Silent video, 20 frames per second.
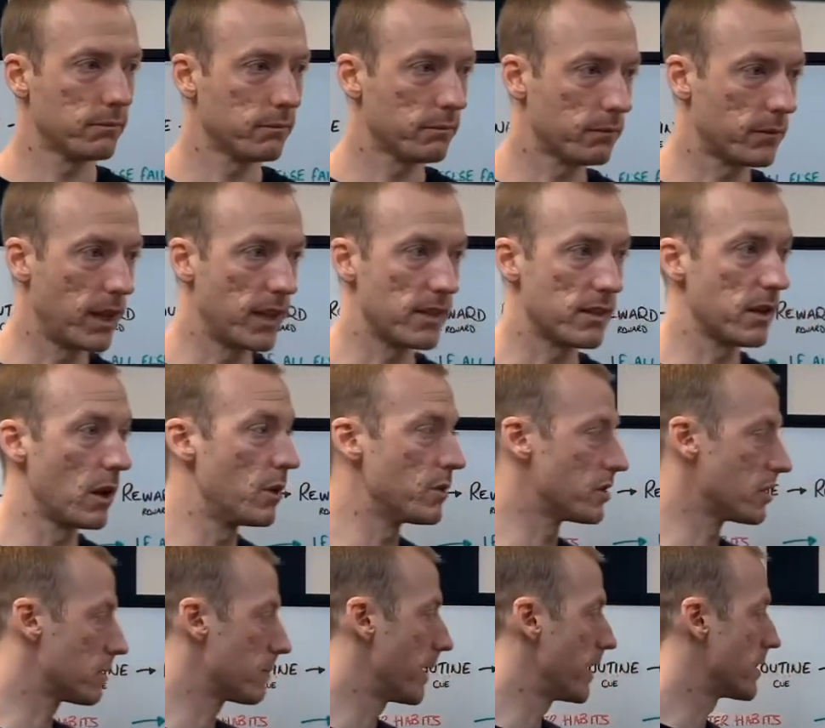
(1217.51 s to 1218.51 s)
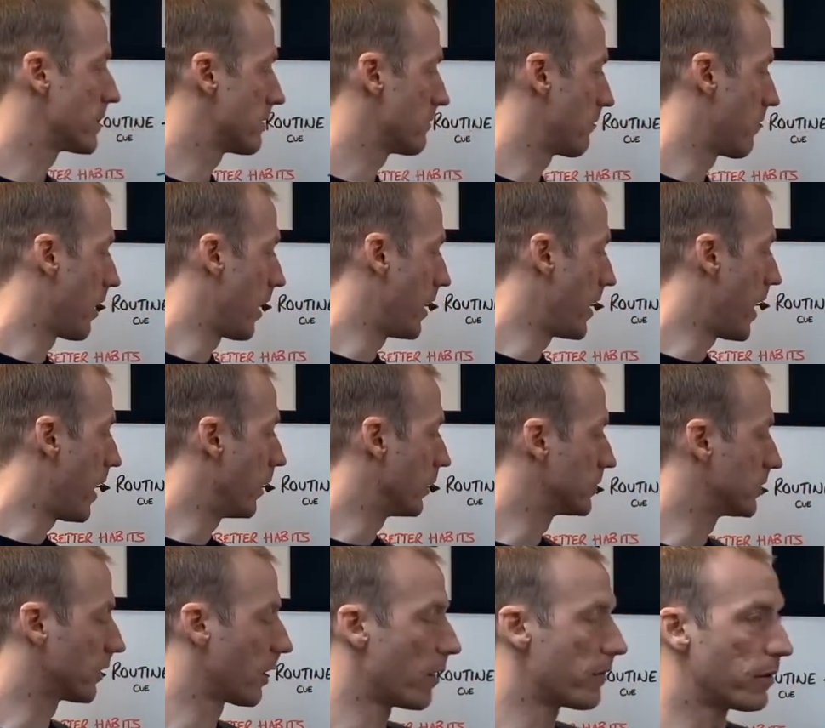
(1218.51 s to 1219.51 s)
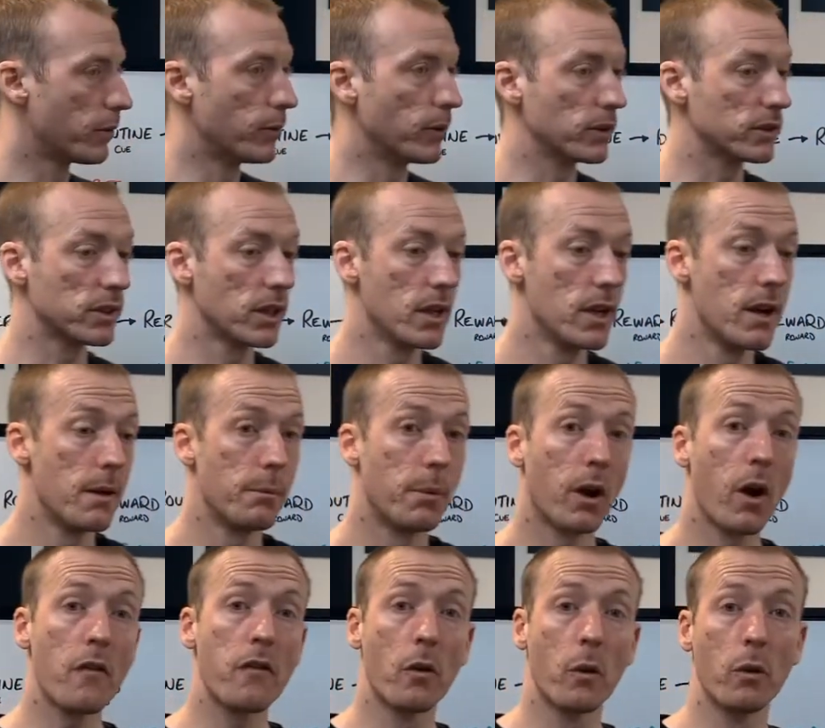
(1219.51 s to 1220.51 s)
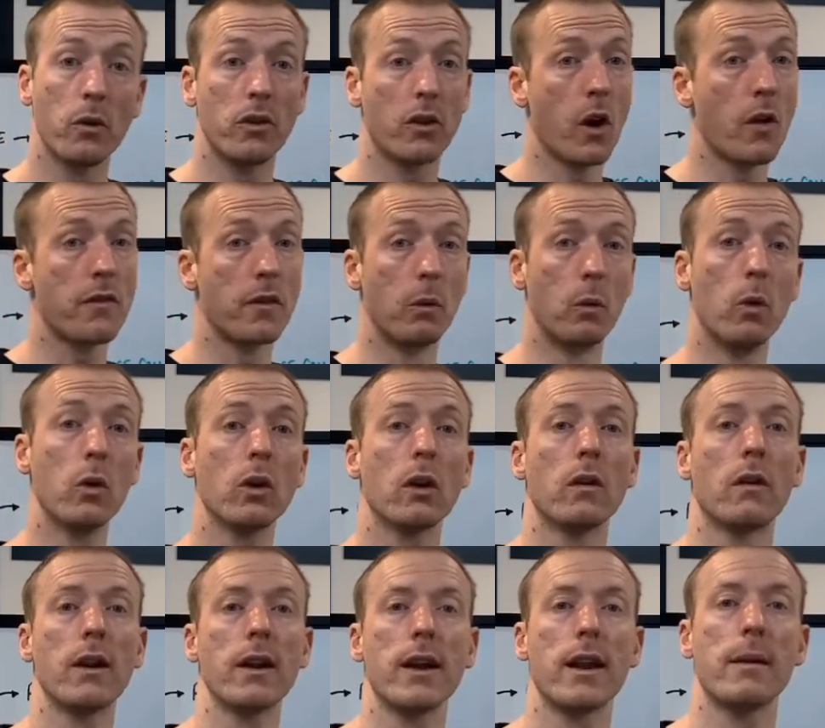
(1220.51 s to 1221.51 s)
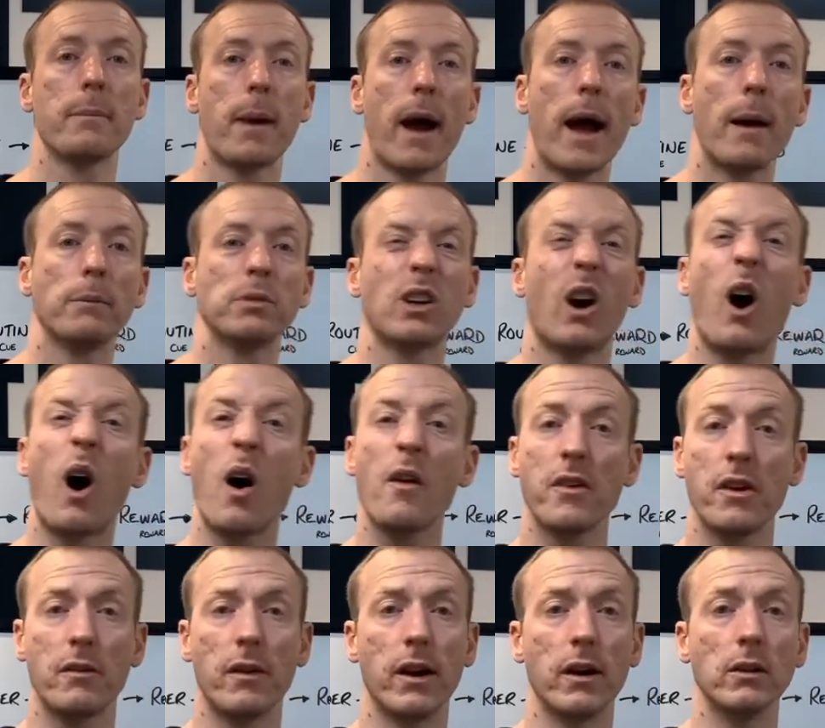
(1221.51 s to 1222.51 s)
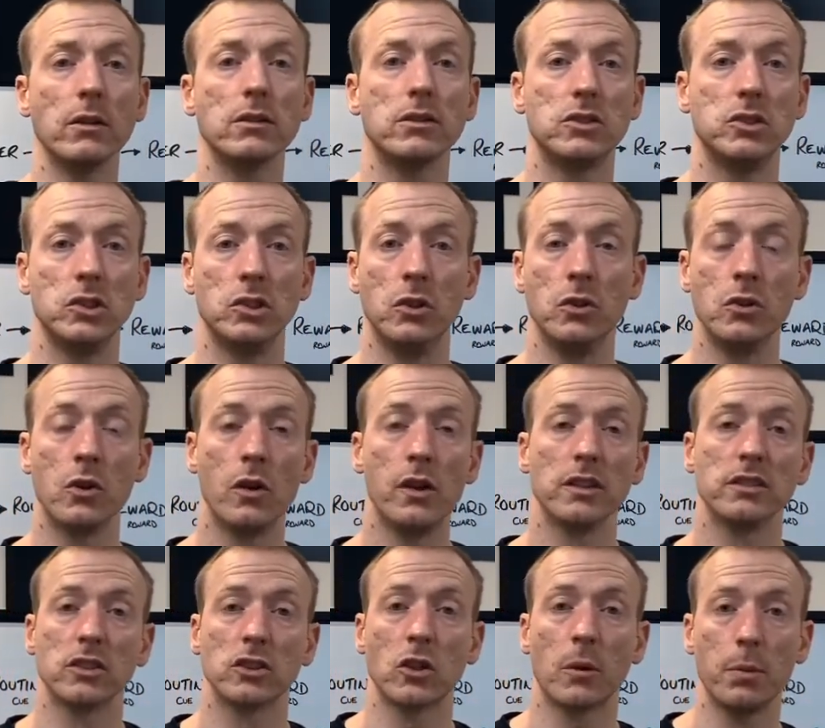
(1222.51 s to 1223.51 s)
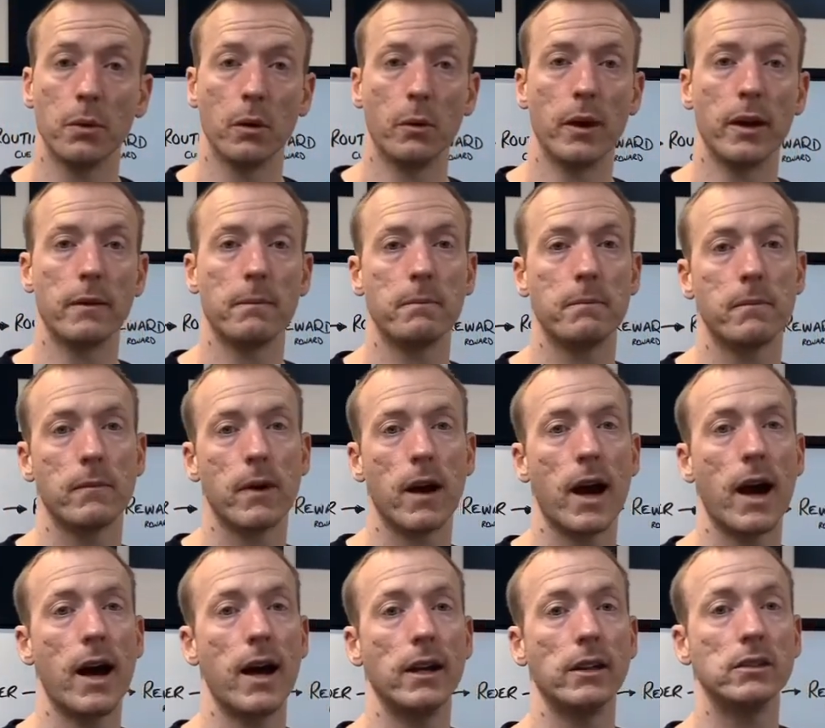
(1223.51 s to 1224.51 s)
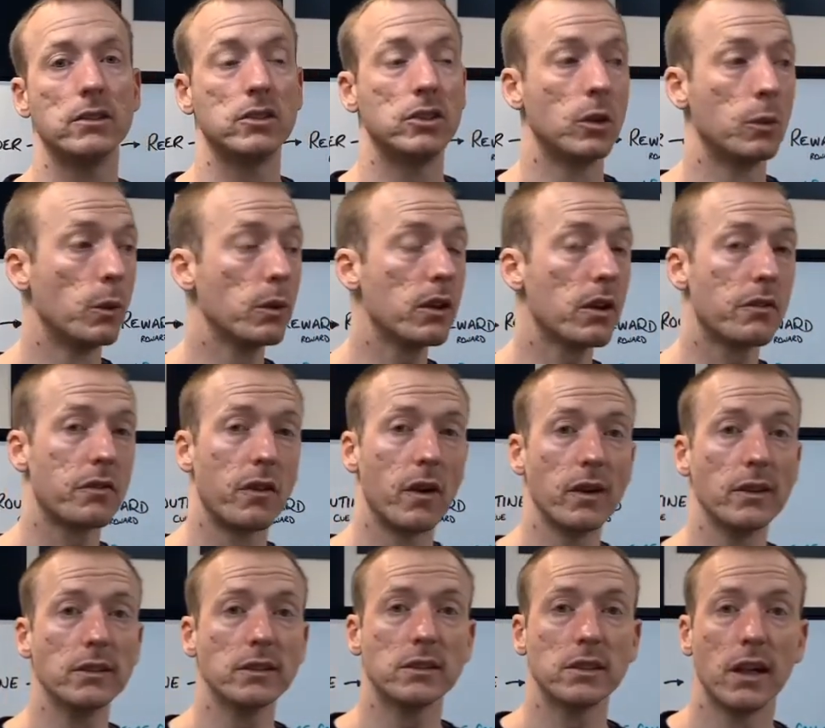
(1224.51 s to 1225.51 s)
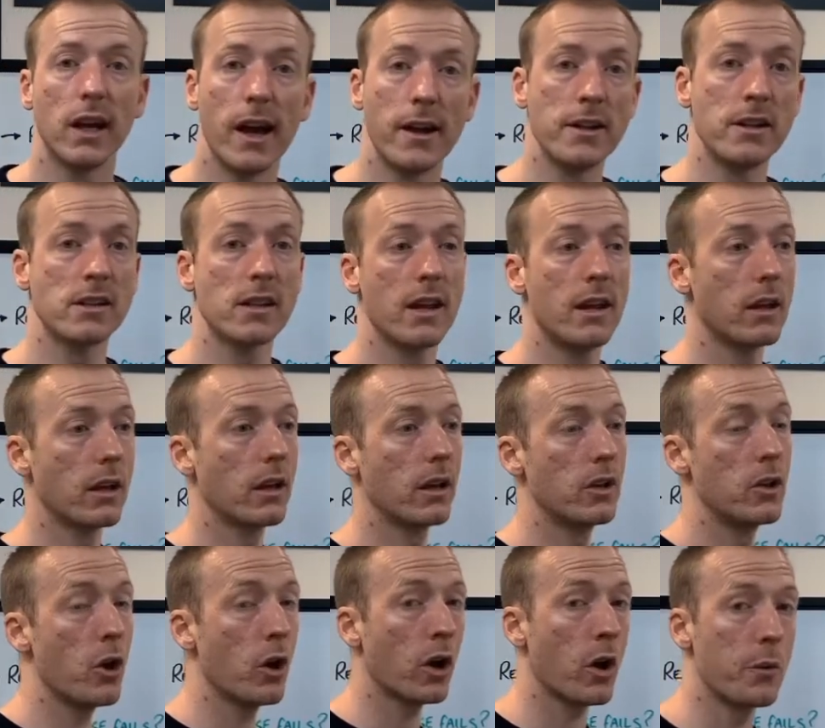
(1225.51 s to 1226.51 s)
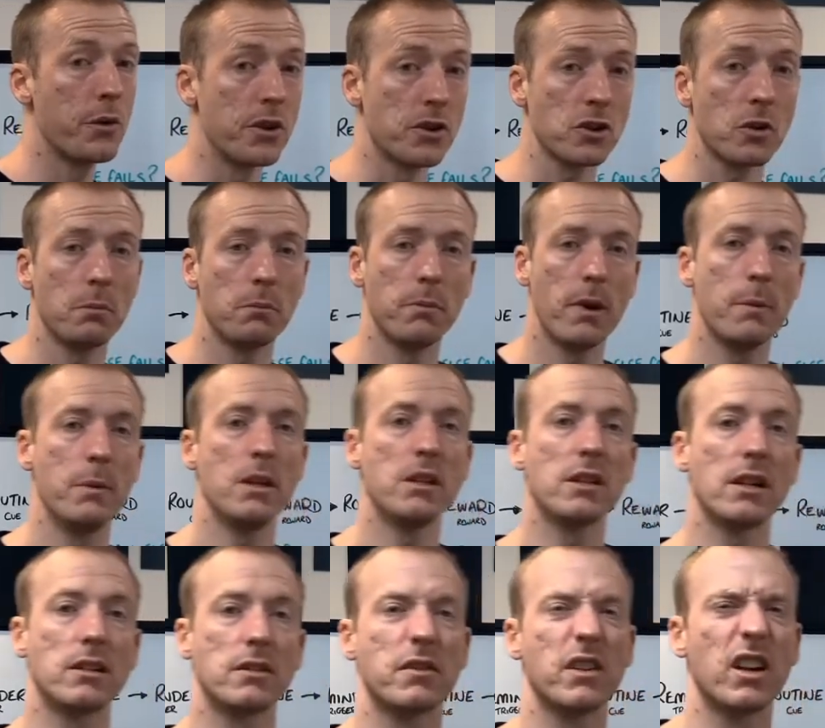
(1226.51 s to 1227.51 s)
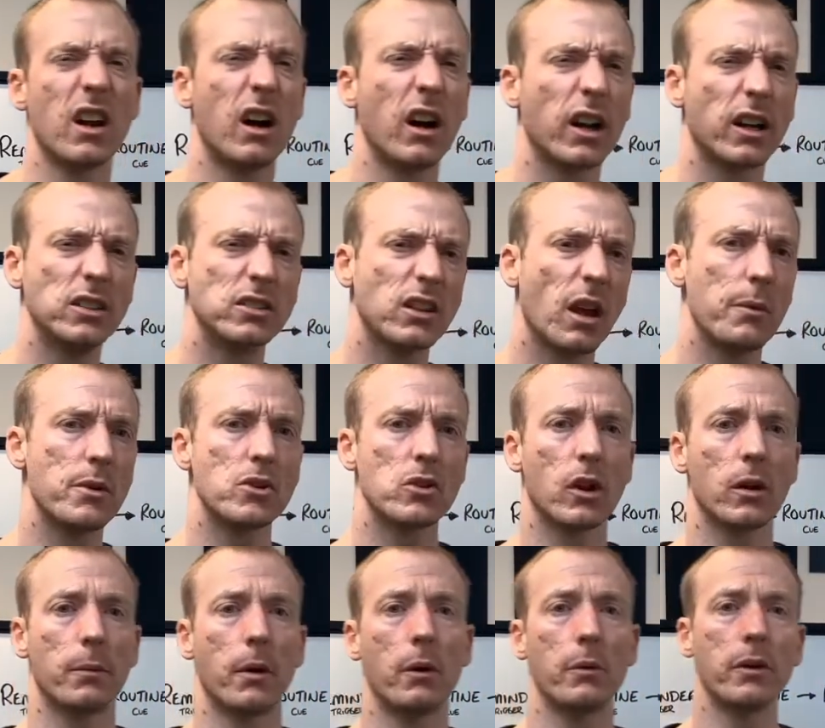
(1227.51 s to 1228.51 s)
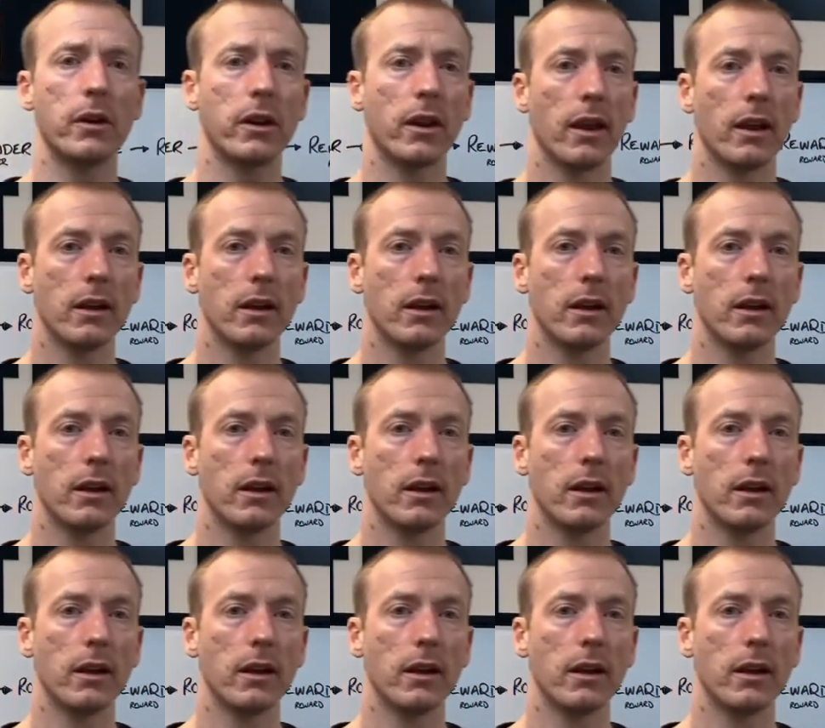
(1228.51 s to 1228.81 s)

There's loads of space right now to go for walks, but you go for a walk, right? And perhaps halfway around, you know there's a shop on the way, and you're with a friend, and you say, you don't go in the shop, maybe you say to your friend, can you just get me a chocolate bar when you're in there?